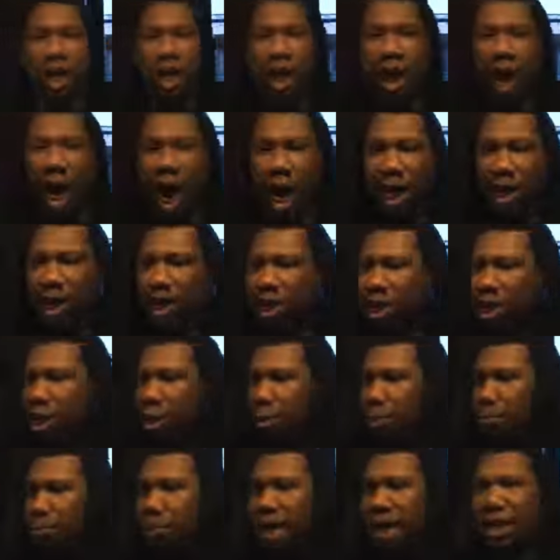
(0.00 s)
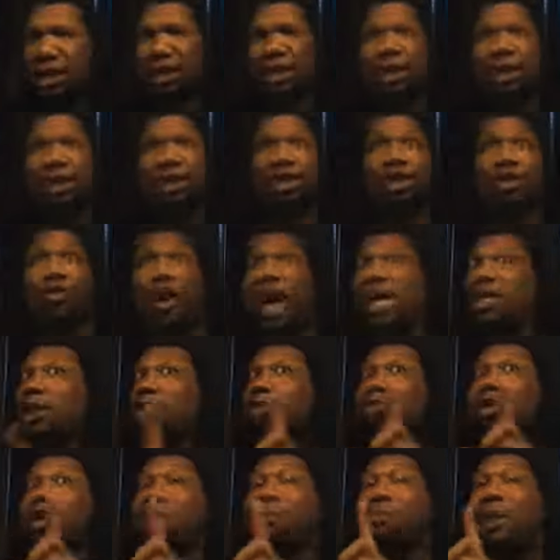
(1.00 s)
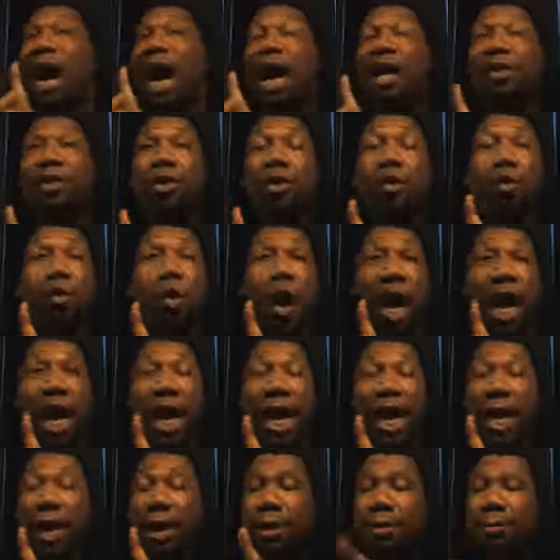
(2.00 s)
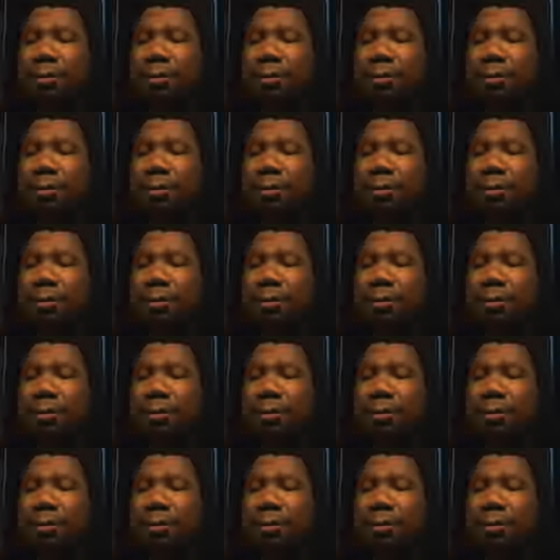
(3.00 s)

cutting, mixing, scratching, which by the way,